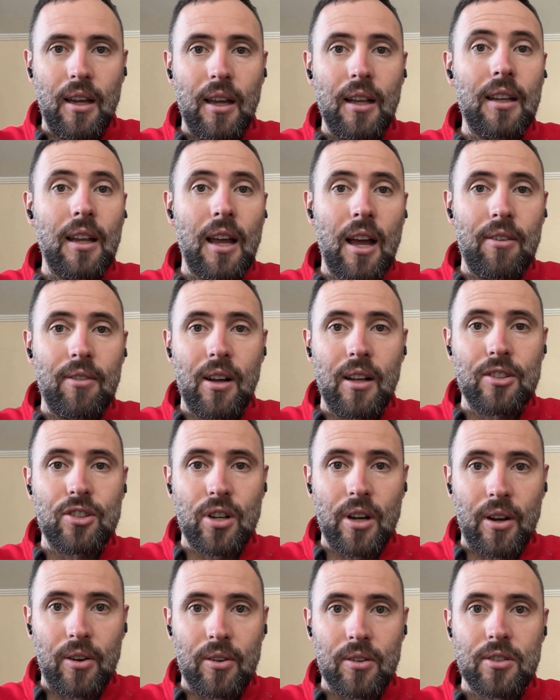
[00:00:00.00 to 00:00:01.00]
and they have a
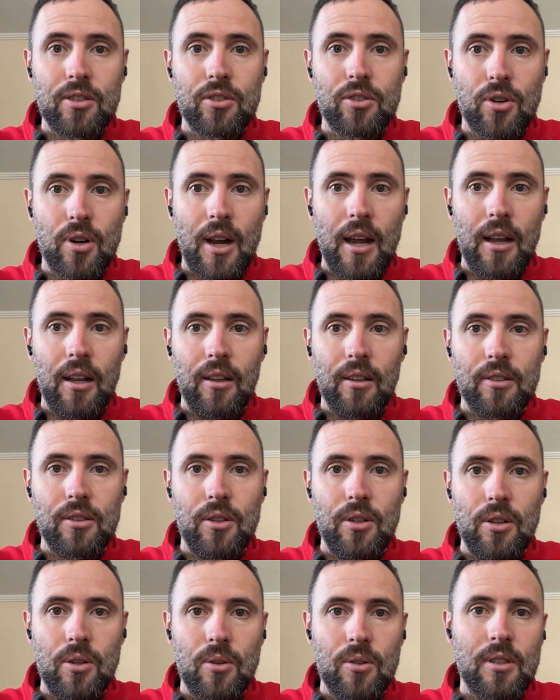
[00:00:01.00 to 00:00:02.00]
generous trial to
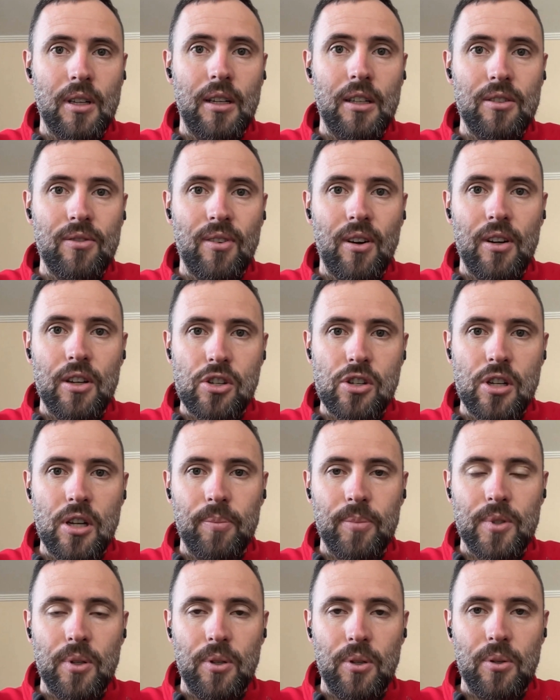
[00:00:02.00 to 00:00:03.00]
use, and it's very cheap
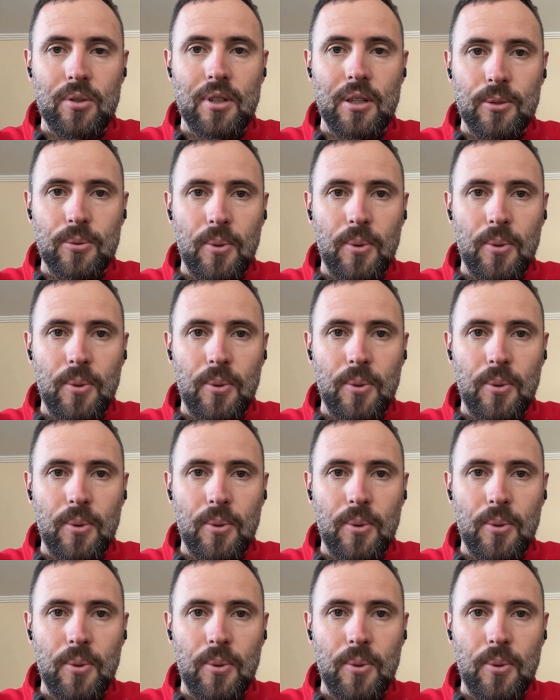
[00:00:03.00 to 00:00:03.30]
to use as